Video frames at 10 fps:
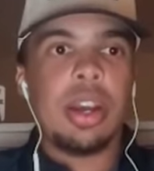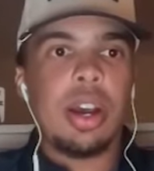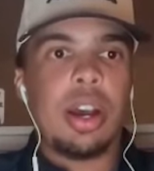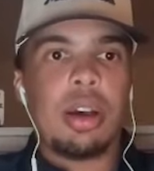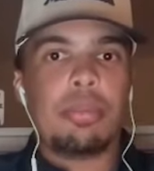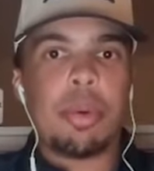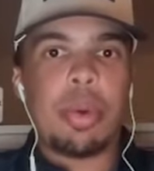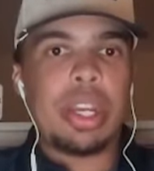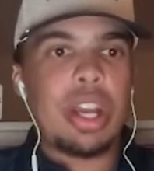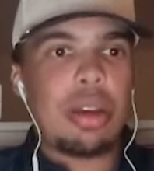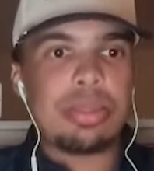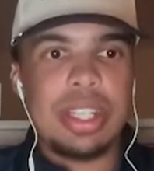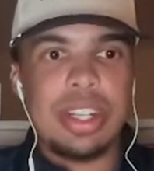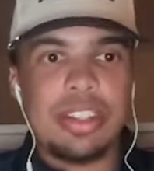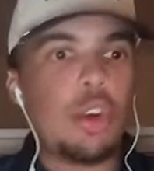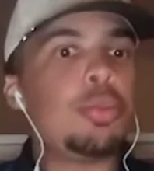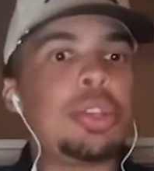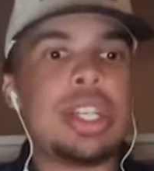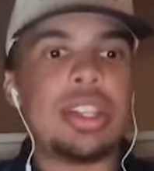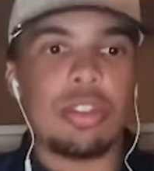Uh, but when it comes to this hoop
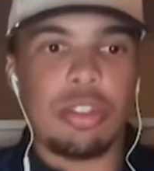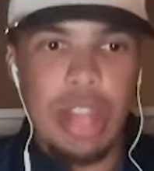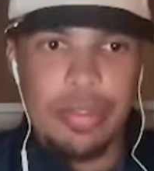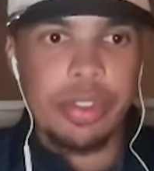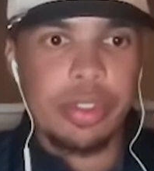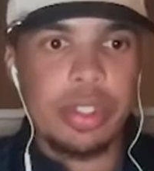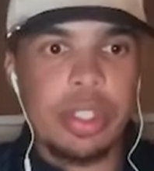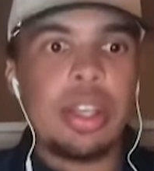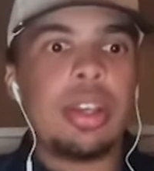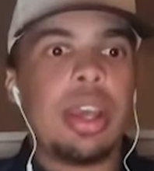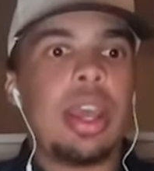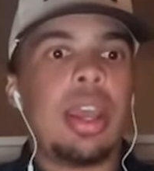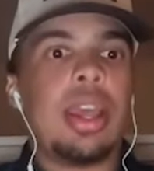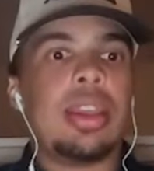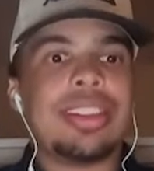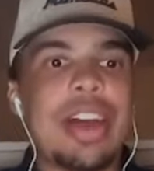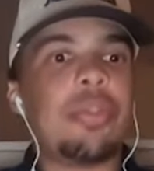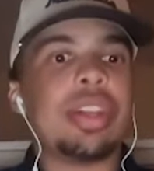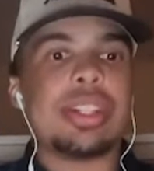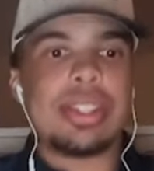shit, there's levels, and the
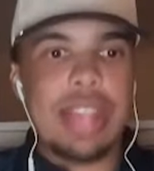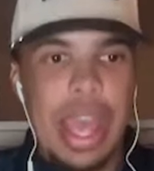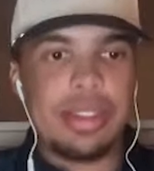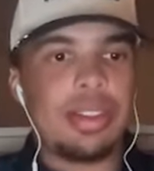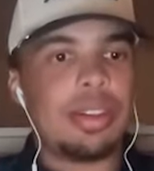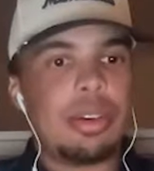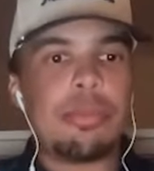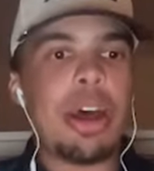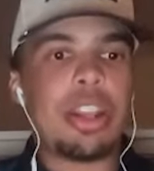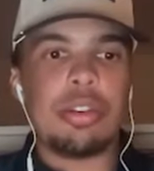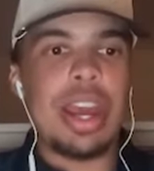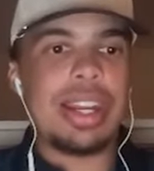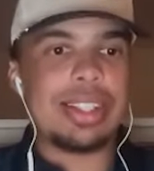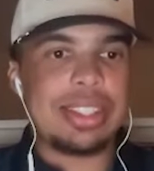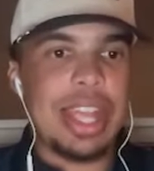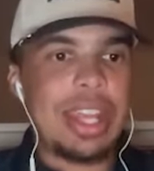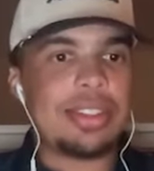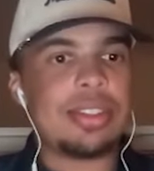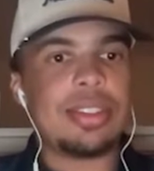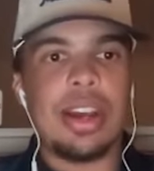level is set by the United States.